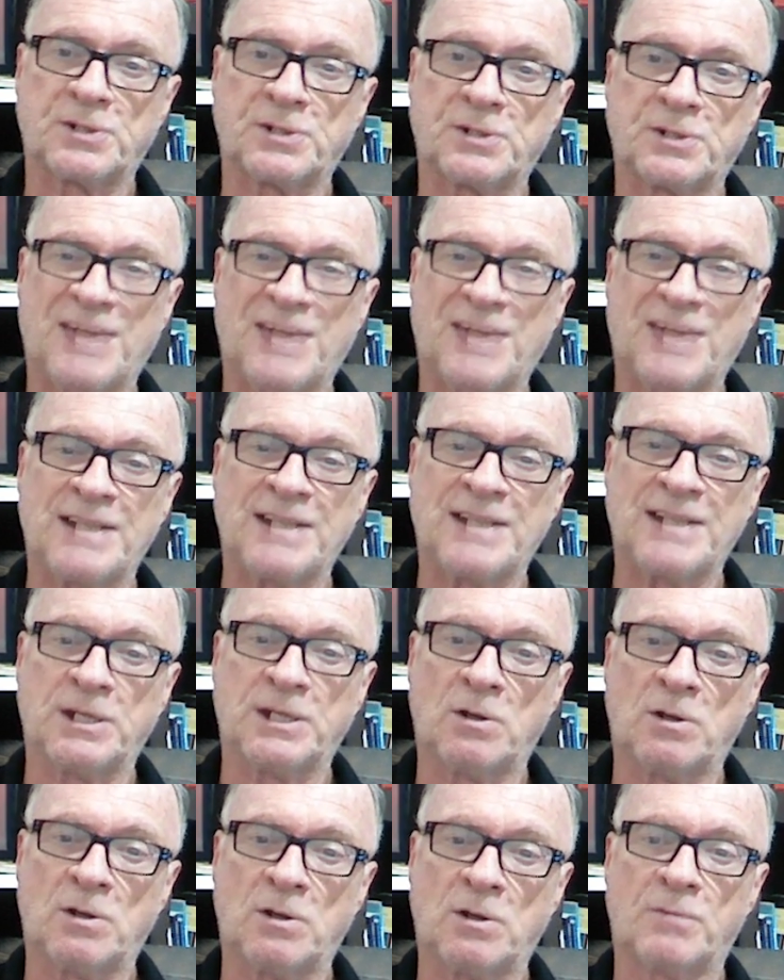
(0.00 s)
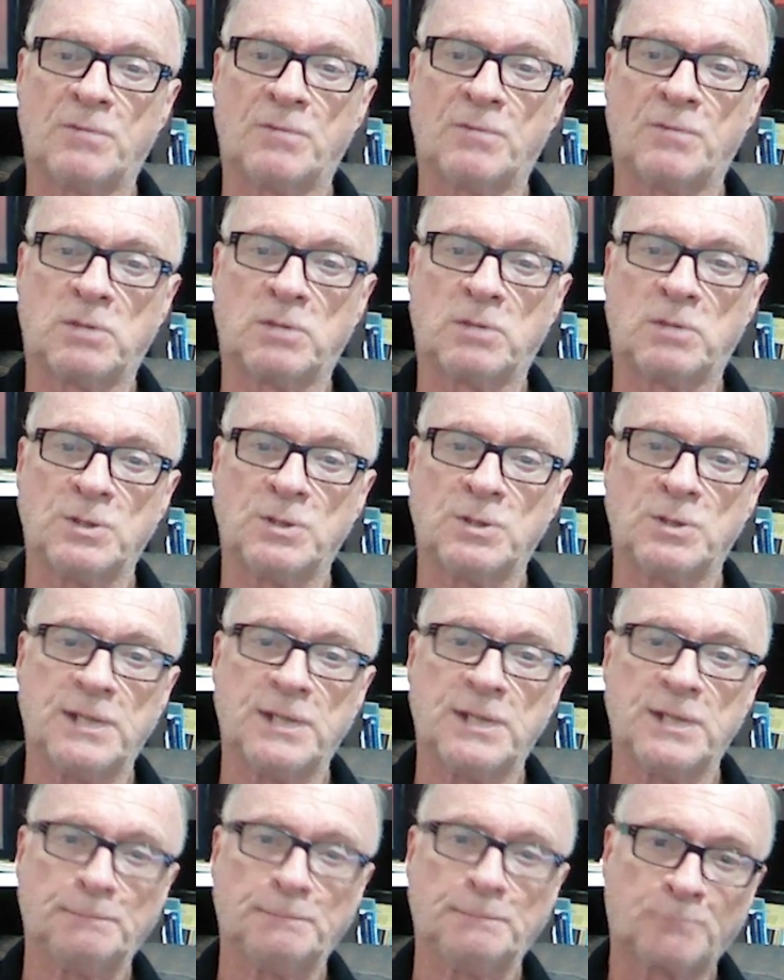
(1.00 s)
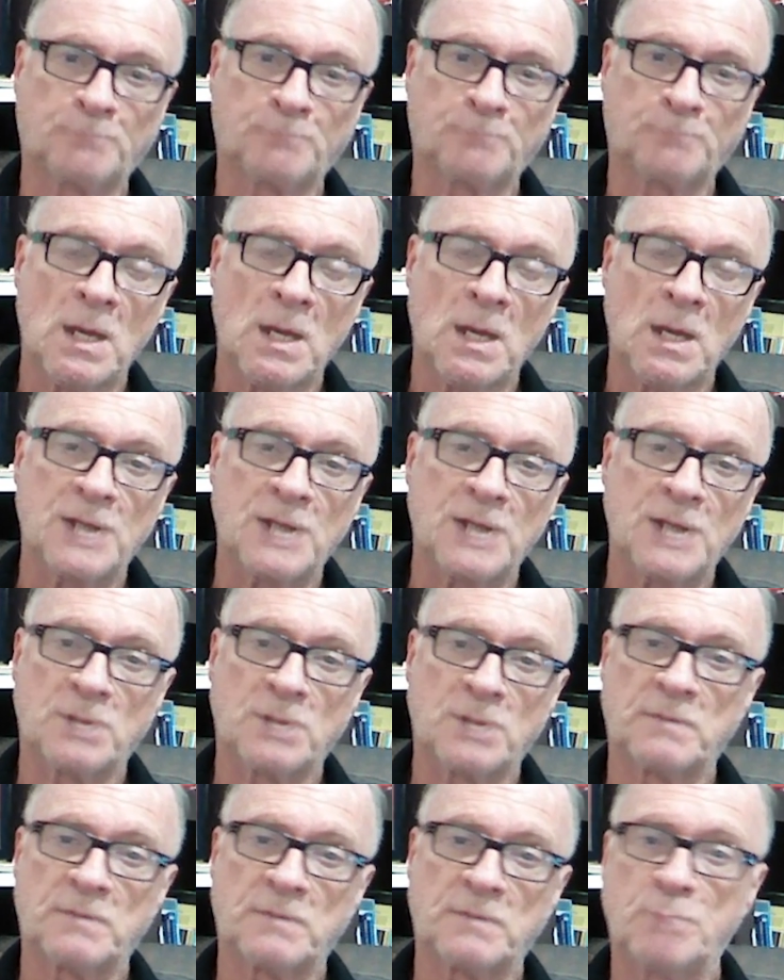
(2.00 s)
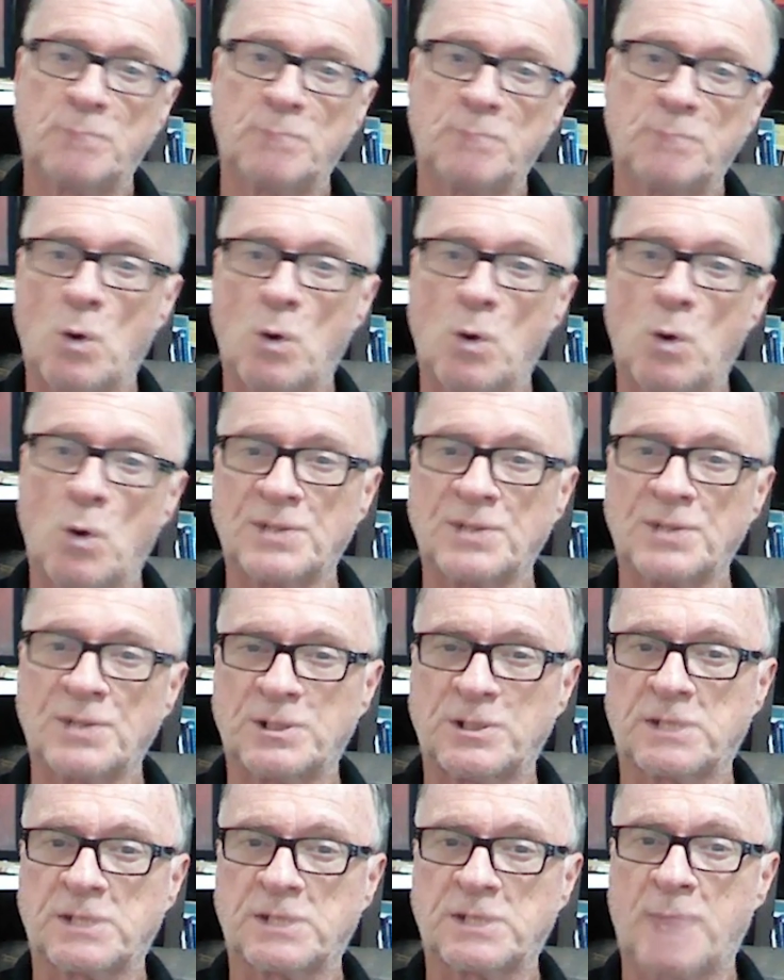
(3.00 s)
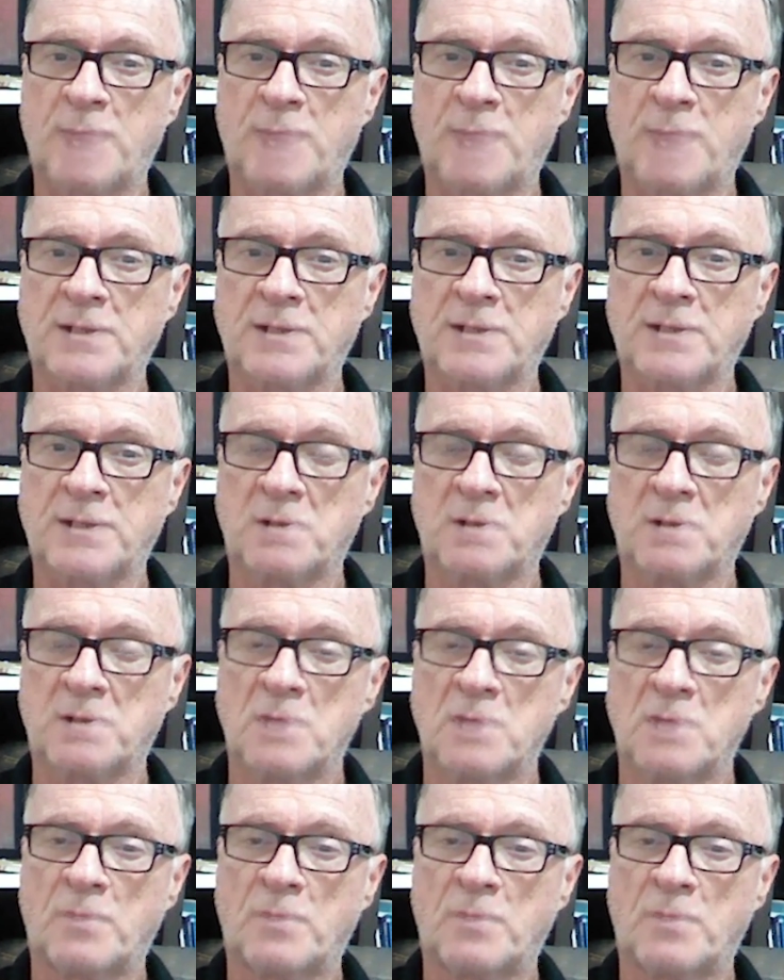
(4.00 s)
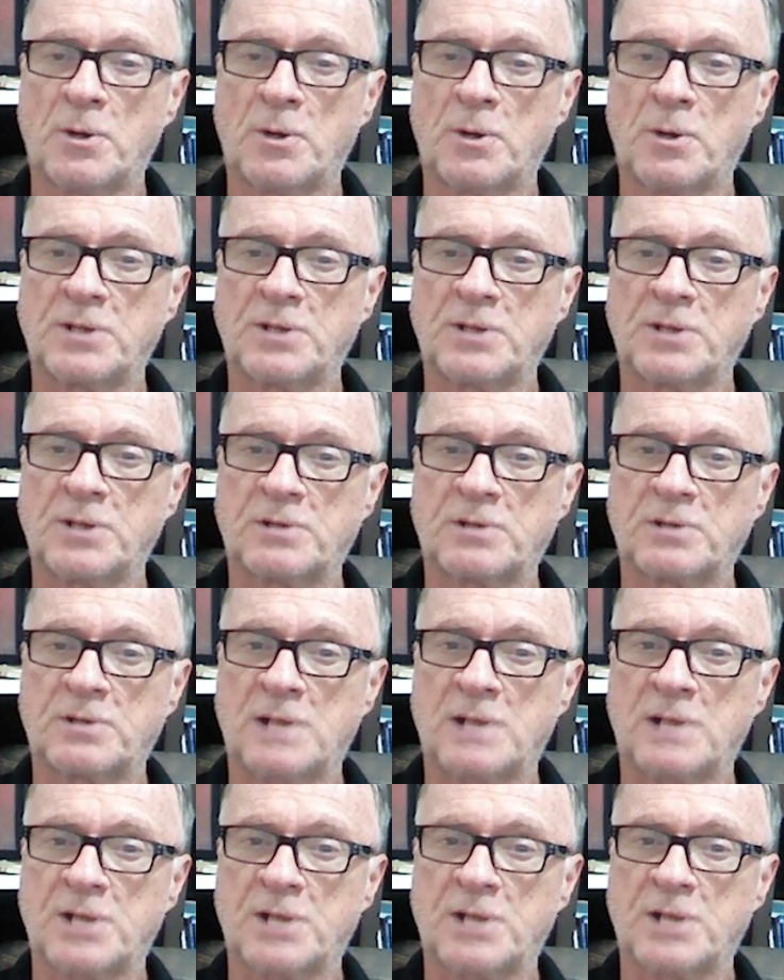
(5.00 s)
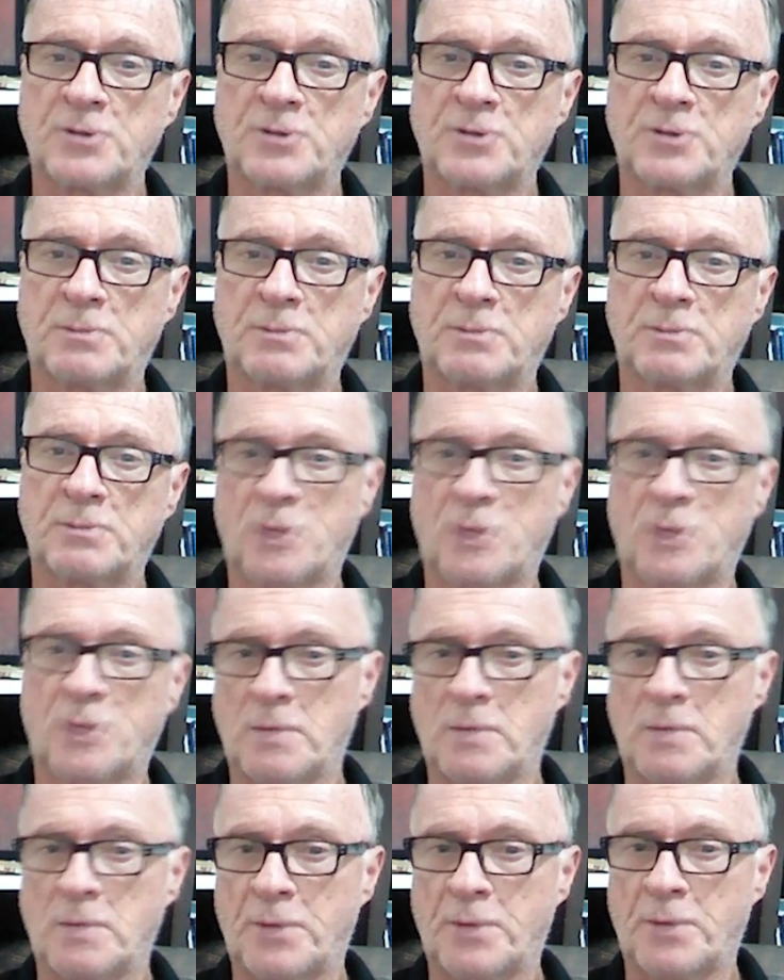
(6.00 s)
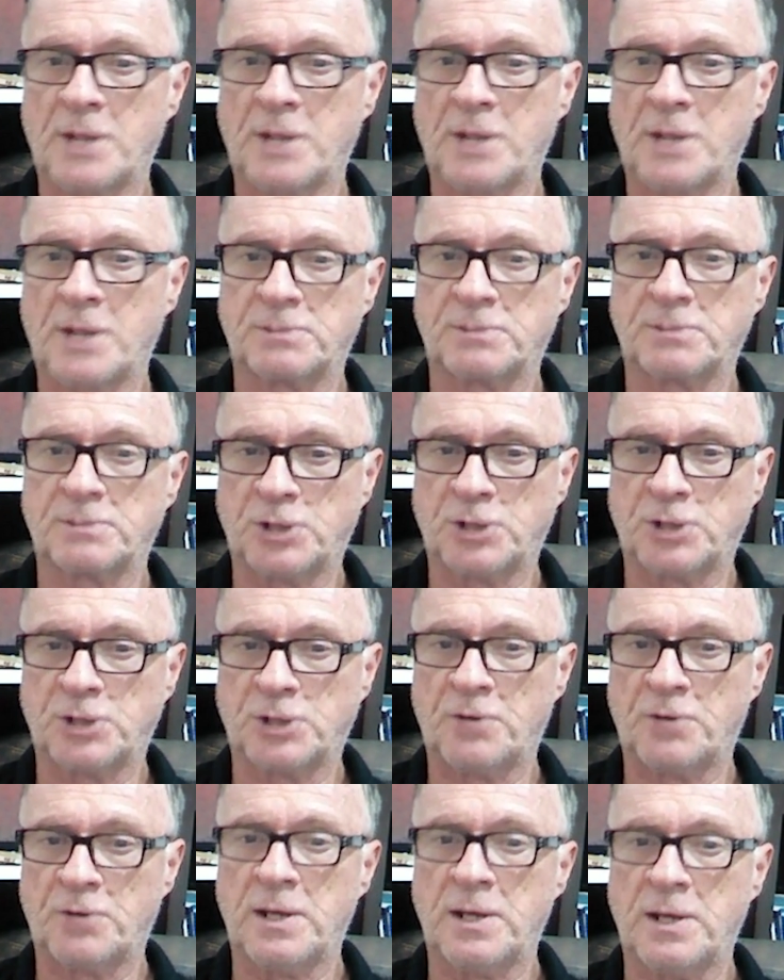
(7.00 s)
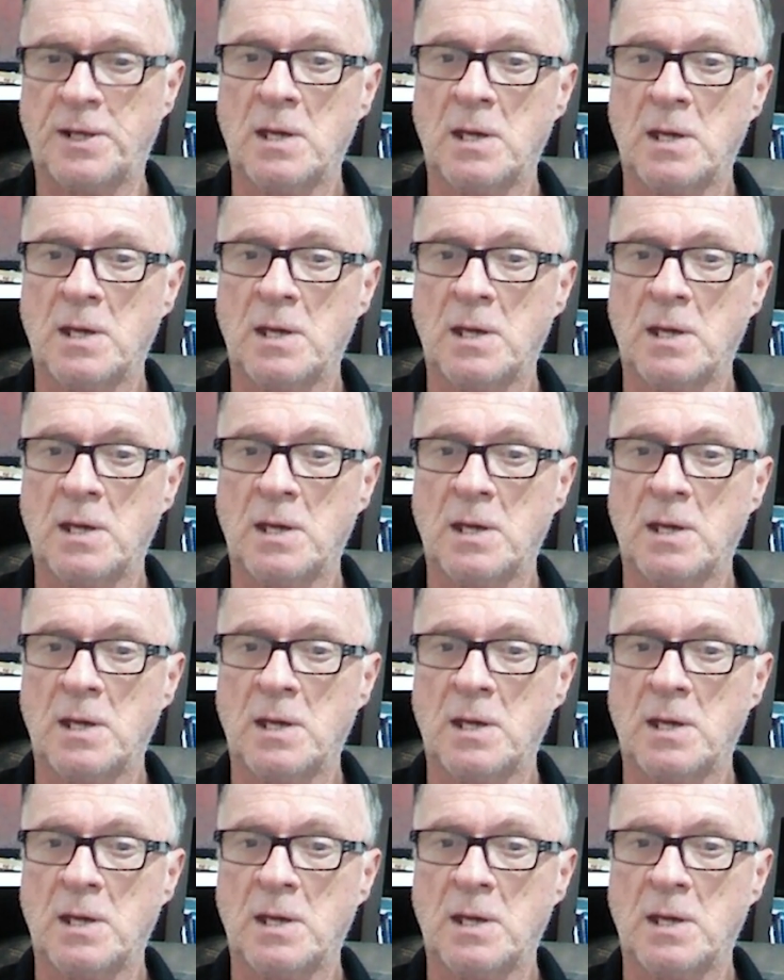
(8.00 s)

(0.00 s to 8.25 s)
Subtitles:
standing of the community. In terms of imports, as you'd expect from a non-industrialized country, petroleum products, machinery,